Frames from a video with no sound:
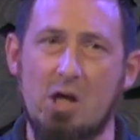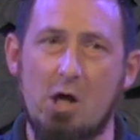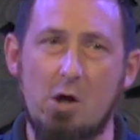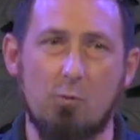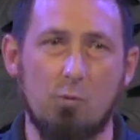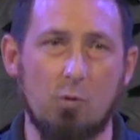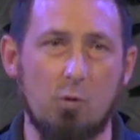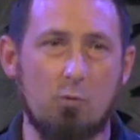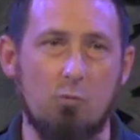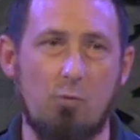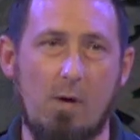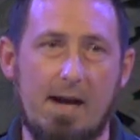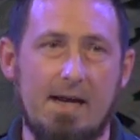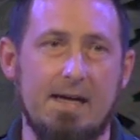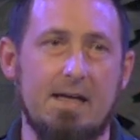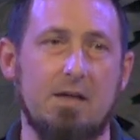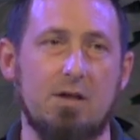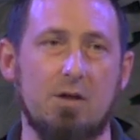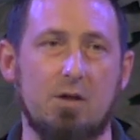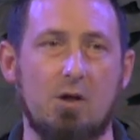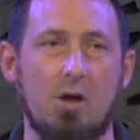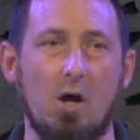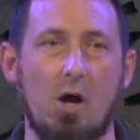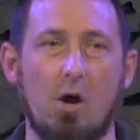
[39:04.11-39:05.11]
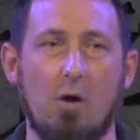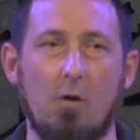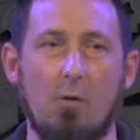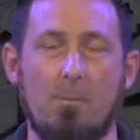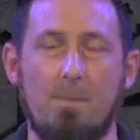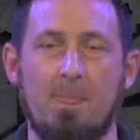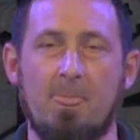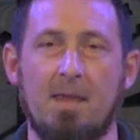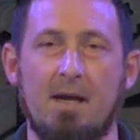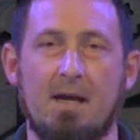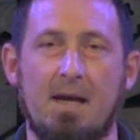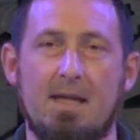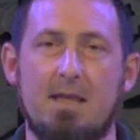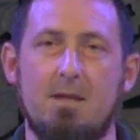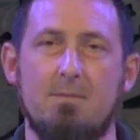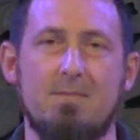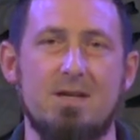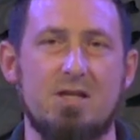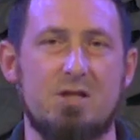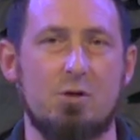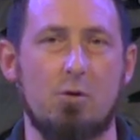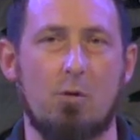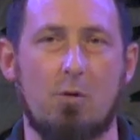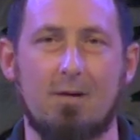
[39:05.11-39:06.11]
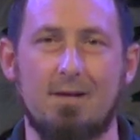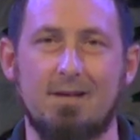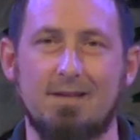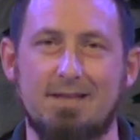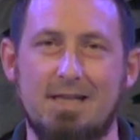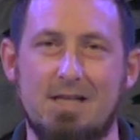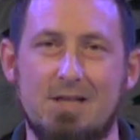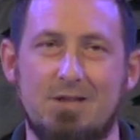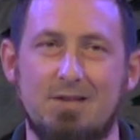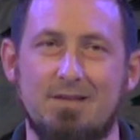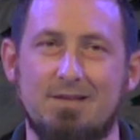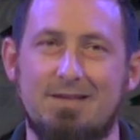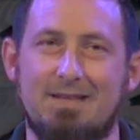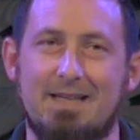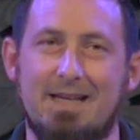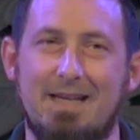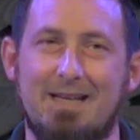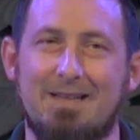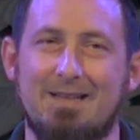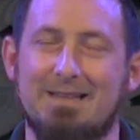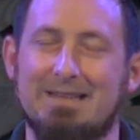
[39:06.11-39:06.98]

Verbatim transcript: we're ready to go. And the mission organization said,